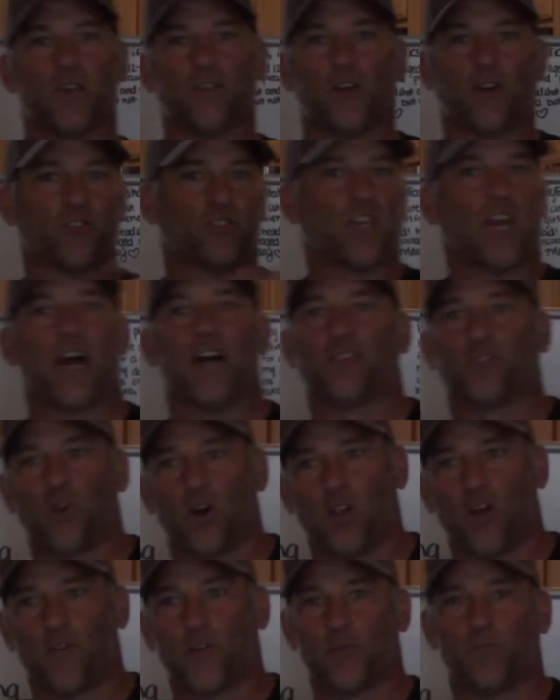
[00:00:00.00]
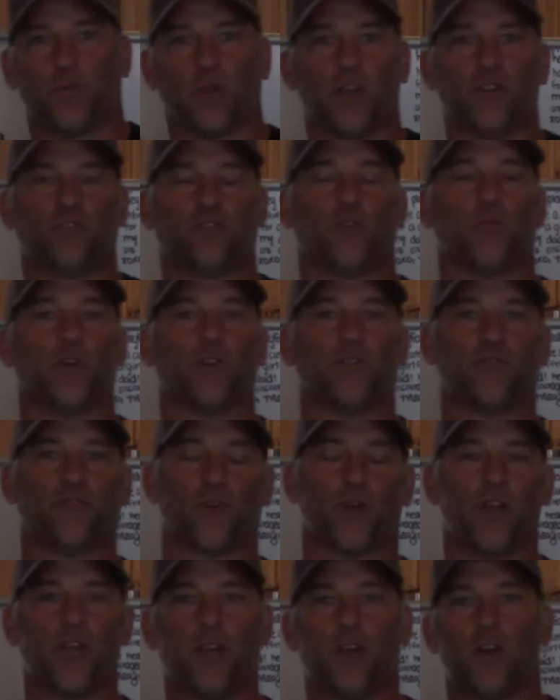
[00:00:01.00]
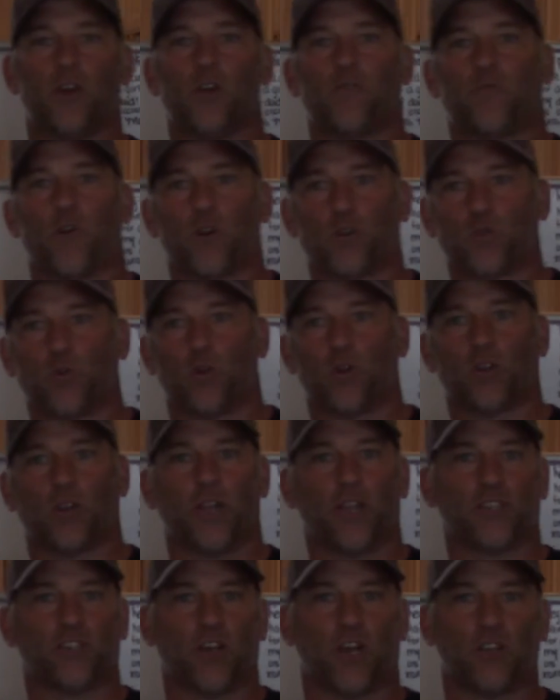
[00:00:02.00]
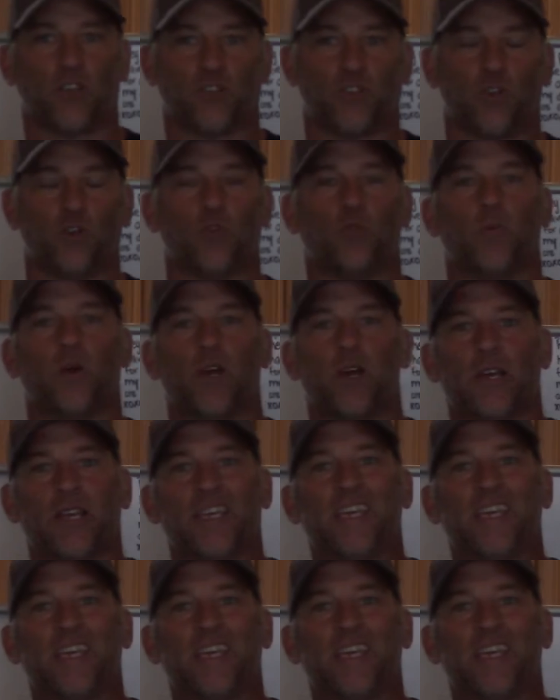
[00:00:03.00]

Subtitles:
there's guys all over the place doing free virtual clinics on Zoom.